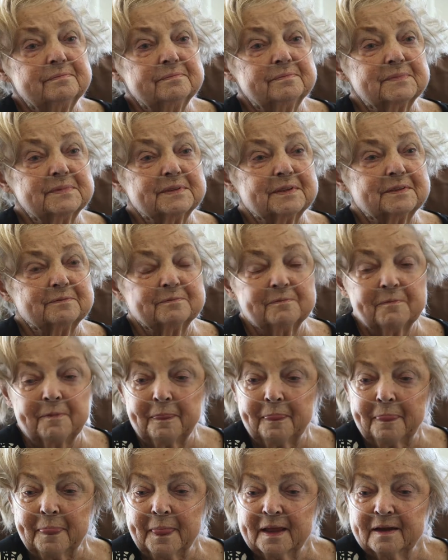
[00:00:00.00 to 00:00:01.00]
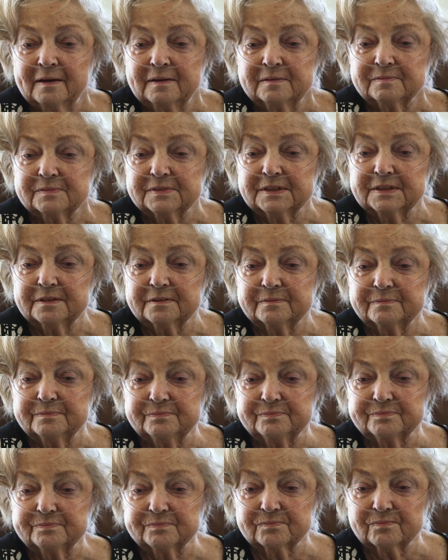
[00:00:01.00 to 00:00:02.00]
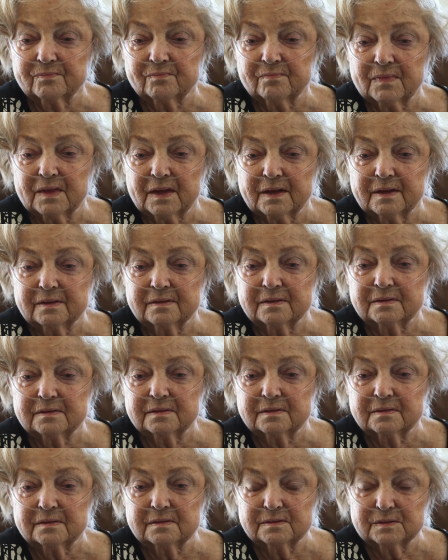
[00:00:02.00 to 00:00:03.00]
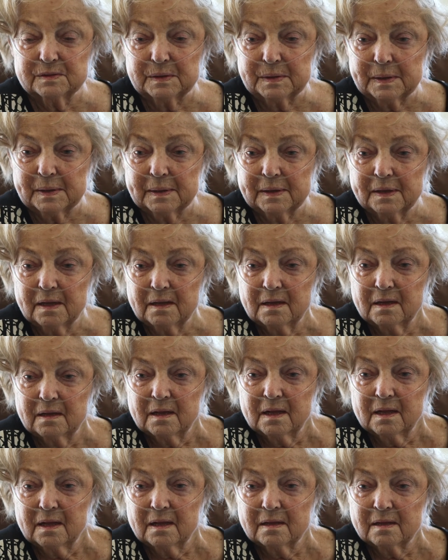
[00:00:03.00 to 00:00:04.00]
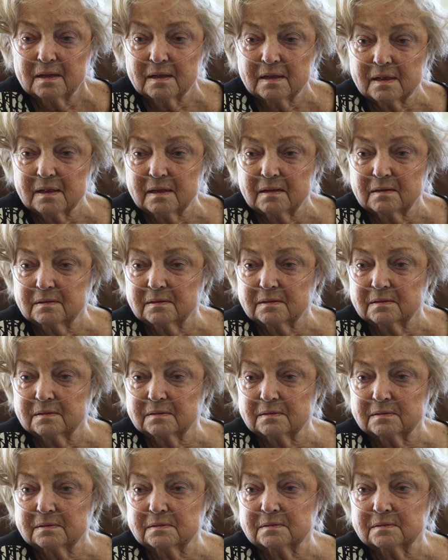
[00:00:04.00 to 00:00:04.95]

That's very interesting. Thank you so much. And I have a picture of an adorable little girl